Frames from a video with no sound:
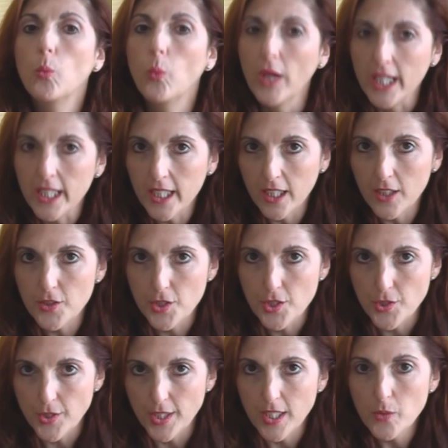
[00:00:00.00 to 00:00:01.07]
we need to
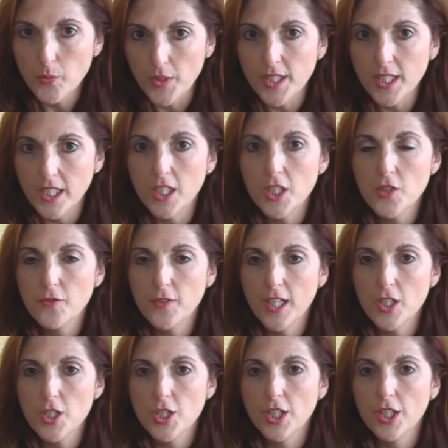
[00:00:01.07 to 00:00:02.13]
treat with the
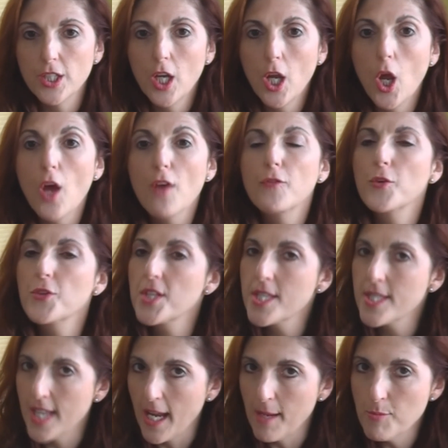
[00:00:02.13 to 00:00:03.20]
intervention for the
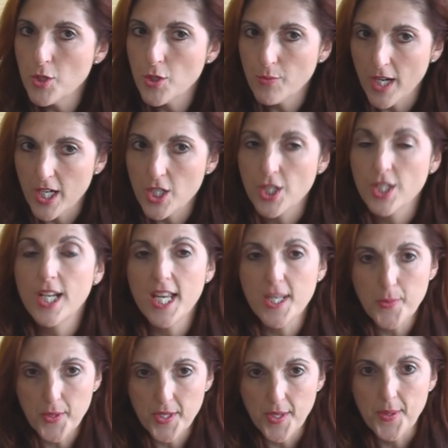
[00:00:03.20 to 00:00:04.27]
same duration
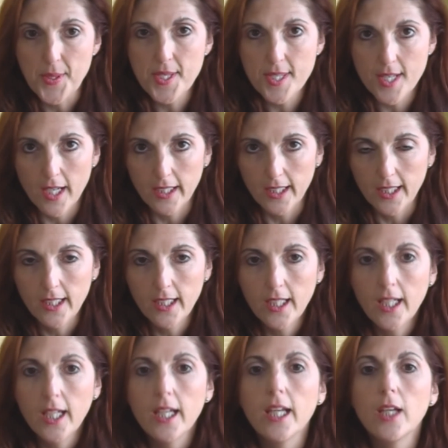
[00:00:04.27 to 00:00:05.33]
as was in the study
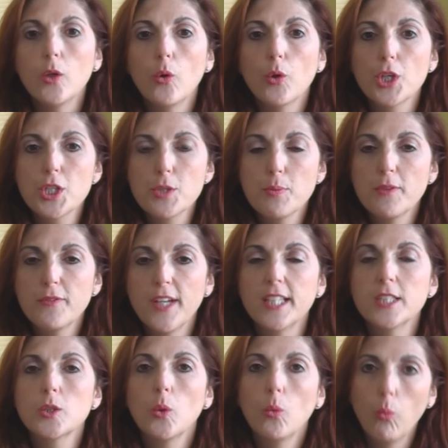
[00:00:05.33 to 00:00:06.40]
in order to
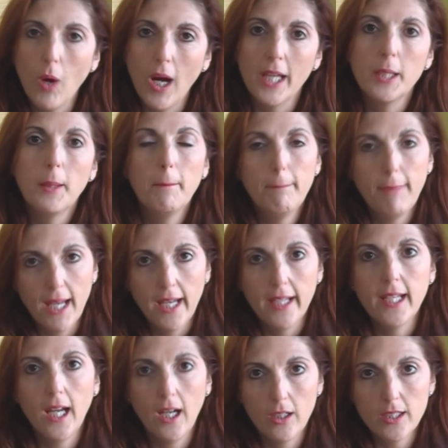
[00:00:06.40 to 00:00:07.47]
prevent one
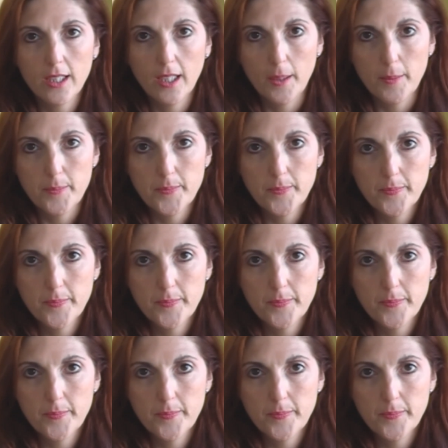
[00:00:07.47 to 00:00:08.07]
bad outcome.